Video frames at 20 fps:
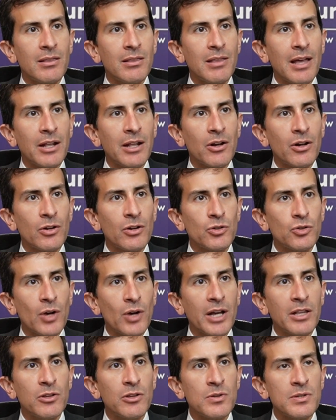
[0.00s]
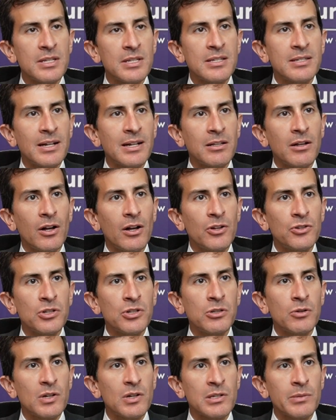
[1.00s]
that are trying to use this
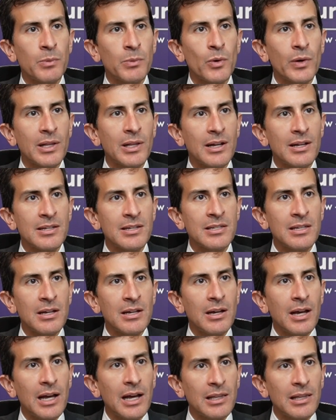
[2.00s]
technology to exploit us?